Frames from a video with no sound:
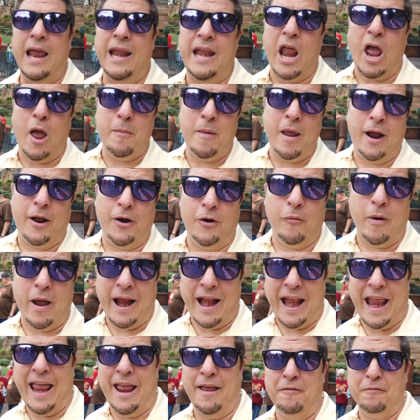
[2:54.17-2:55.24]
Now, I'm not going to
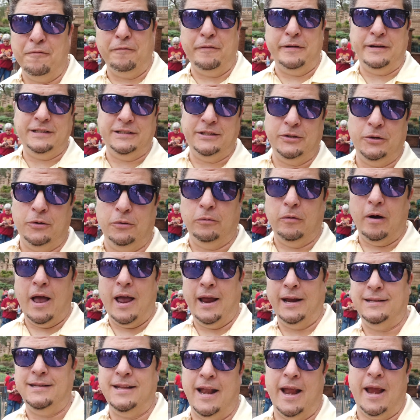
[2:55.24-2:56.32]
ride every single
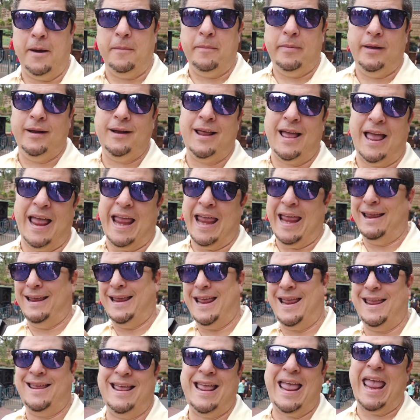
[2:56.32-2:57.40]
ride today, but I
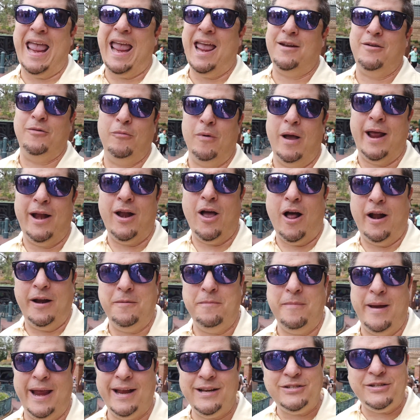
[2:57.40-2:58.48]
had to ride
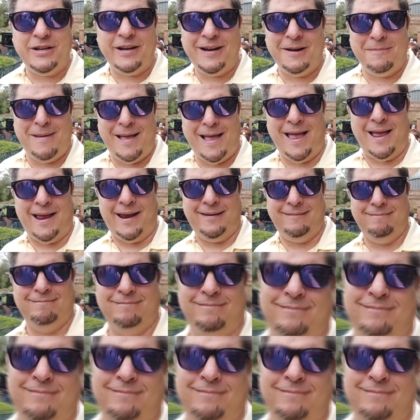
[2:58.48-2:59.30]
Haunted Mansion. Come on.